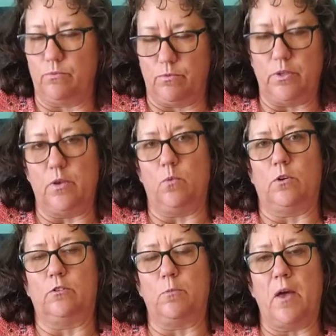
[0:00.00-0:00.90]
really
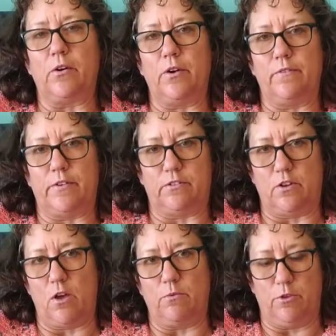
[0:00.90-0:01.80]
works better if it's
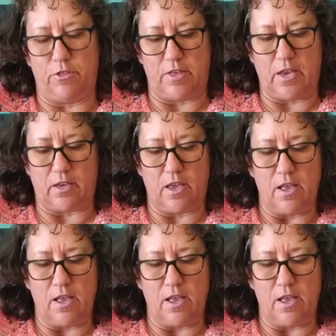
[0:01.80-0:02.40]
not real thick.